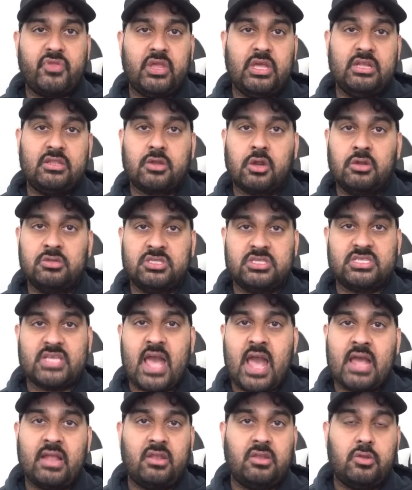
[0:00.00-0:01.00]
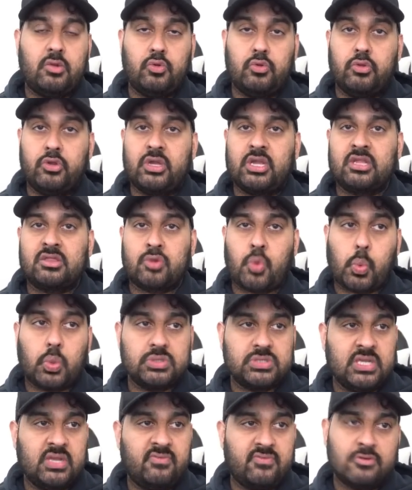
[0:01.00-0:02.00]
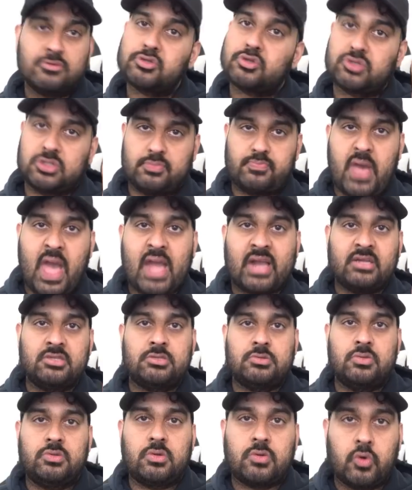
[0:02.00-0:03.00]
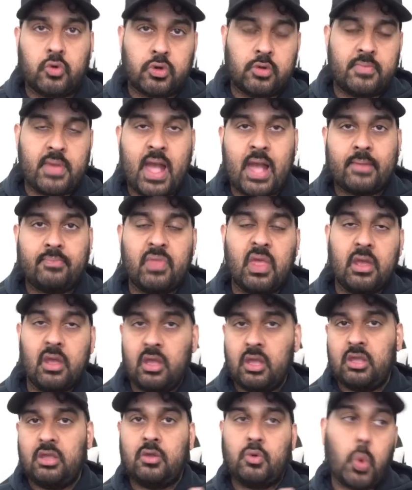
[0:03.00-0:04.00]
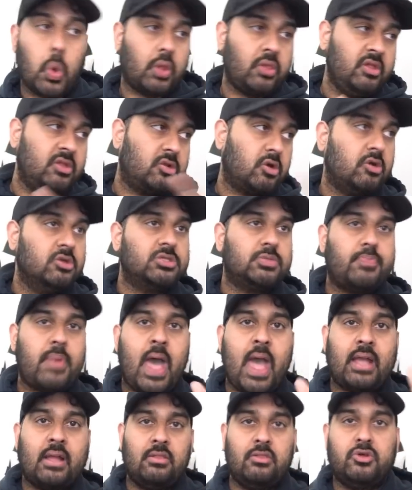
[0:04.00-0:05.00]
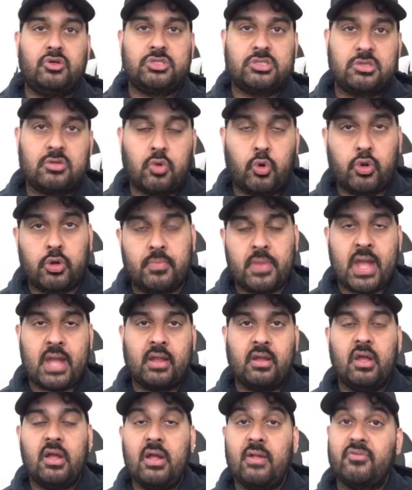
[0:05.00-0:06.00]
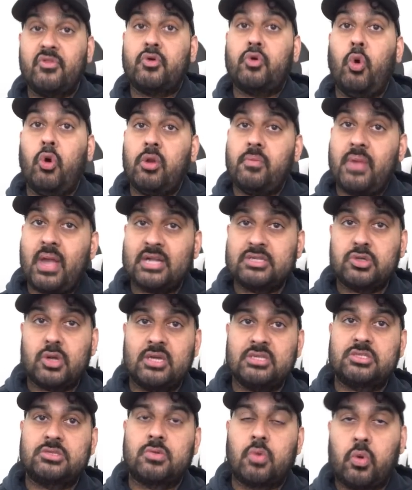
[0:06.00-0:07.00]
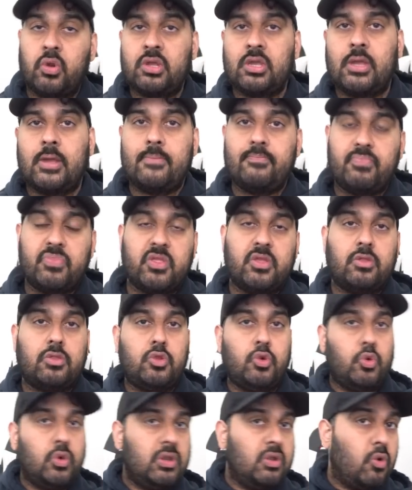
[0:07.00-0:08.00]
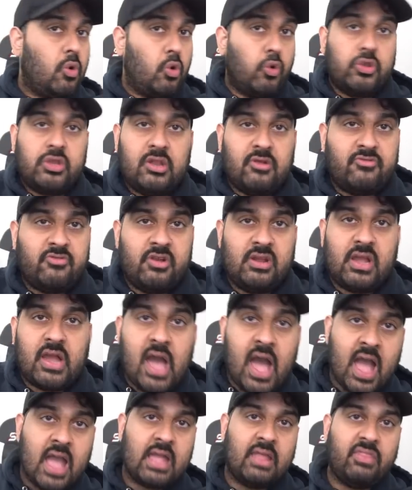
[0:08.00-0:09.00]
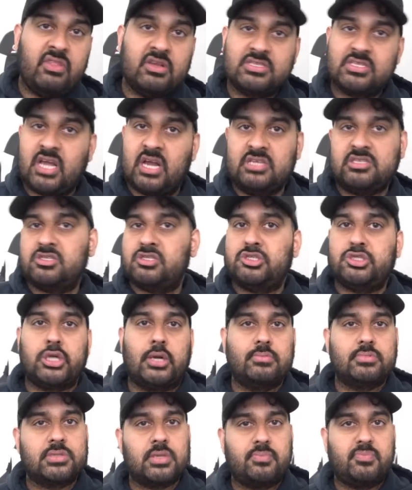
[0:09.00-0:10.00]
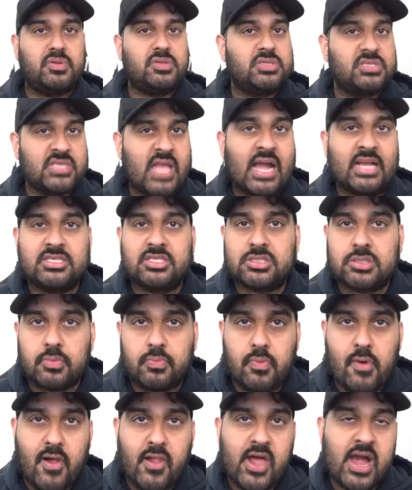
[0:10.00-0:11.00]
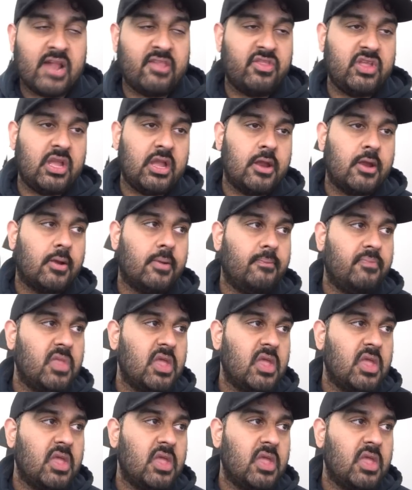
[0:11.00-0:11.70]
He turns his head to look at the receiver, so his back is to the quarterback. He quickly turns back and looks at the quarterback. The quarterback tries throwing it to a whole different guy, and this guy just jumps up and snatches the ball out of the air.